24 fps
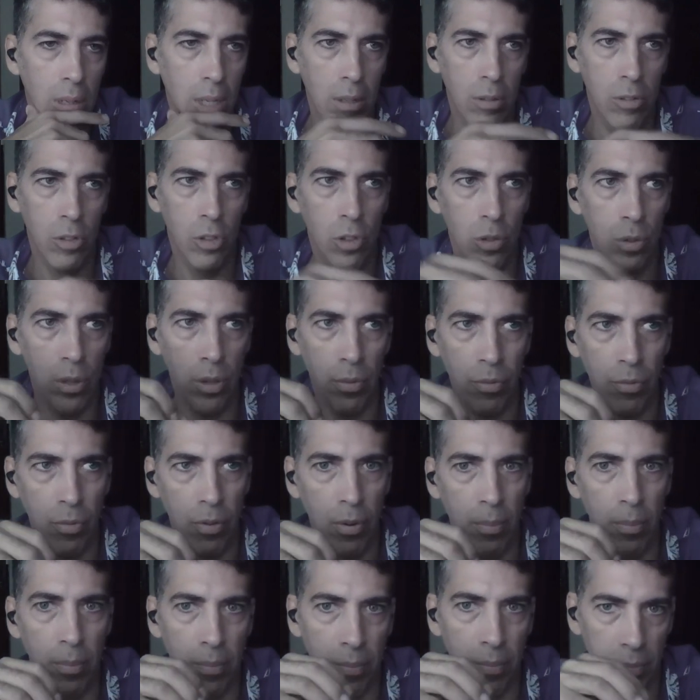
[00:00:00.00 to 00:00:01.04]
shoot it
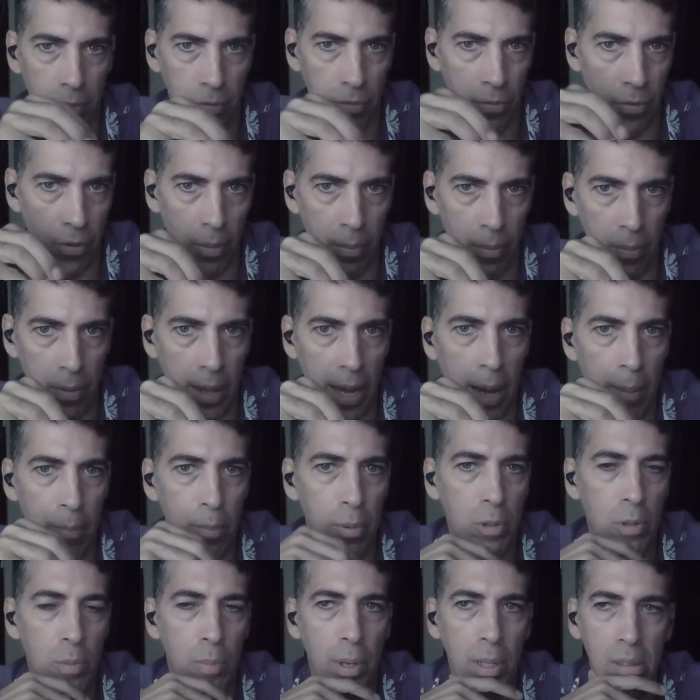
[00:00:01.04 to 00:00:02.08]
from that
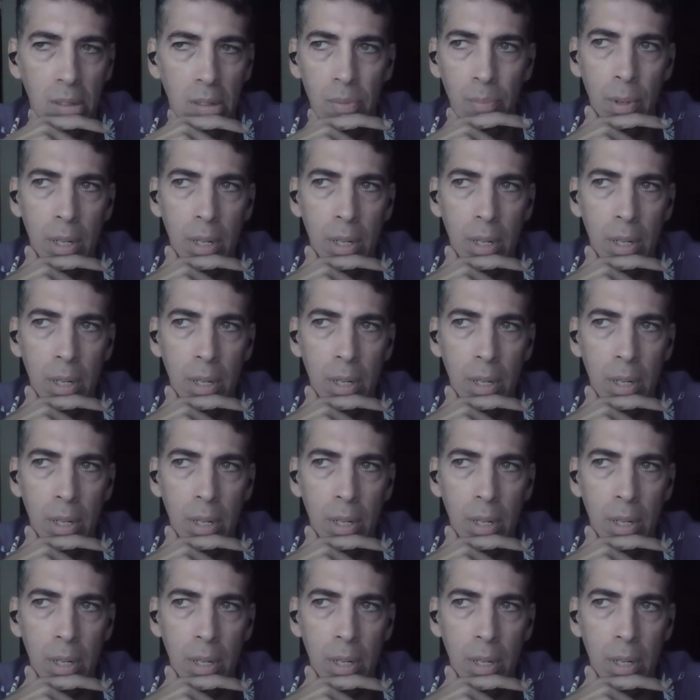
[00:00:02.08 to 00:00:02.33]
perspective.